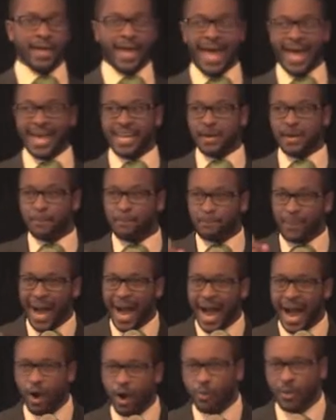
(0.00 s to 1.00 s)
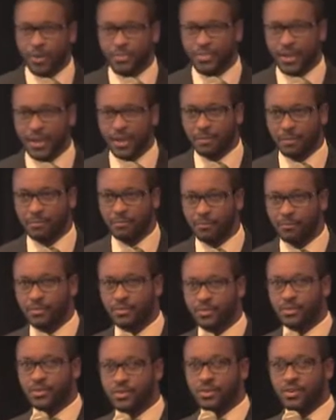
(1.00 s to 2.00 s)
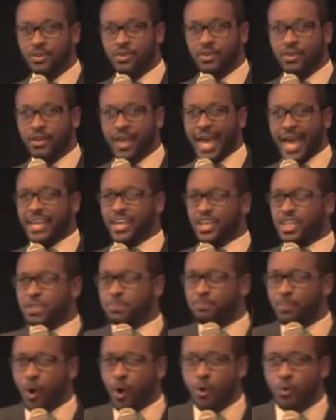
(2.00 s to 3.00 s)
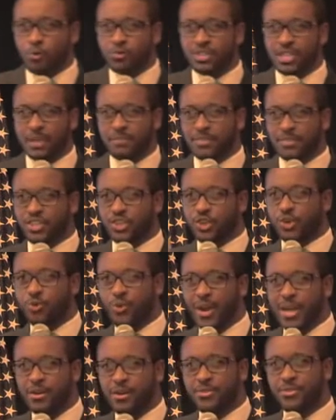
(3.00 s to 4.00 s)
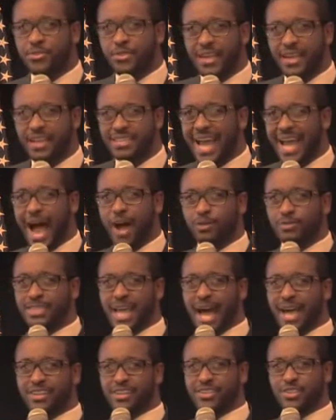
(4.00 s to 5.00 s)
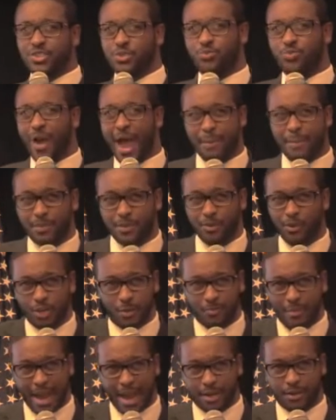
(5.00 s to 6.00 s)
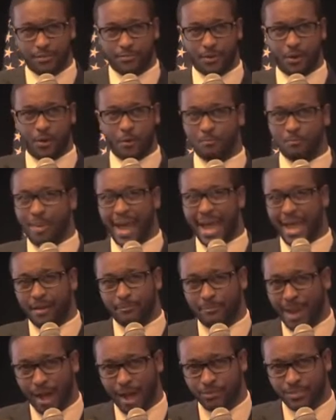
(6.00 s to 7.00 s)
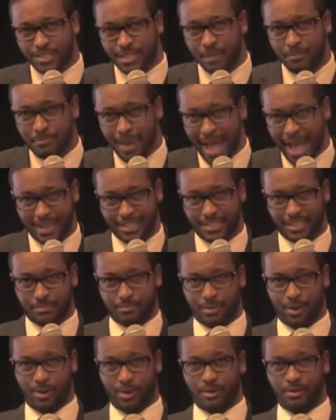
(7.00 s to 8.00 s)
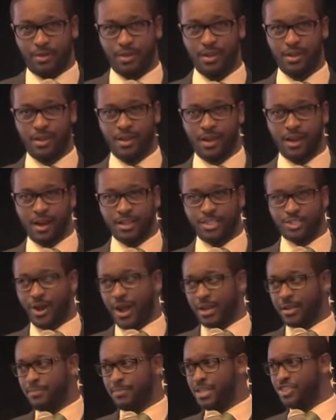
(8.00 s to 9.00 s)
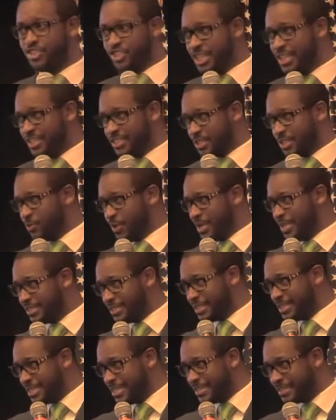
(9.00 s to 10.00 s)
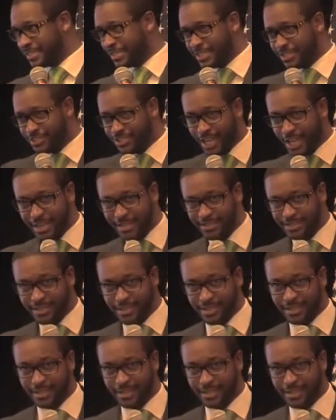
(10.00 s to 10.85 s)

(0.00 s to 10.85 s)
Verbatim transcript: and empower them and expose them to greater things outside of just rapping on a microphone, bouncing a basketball, trying to be Jeezy, Weezy, Easy, and Jay-Z.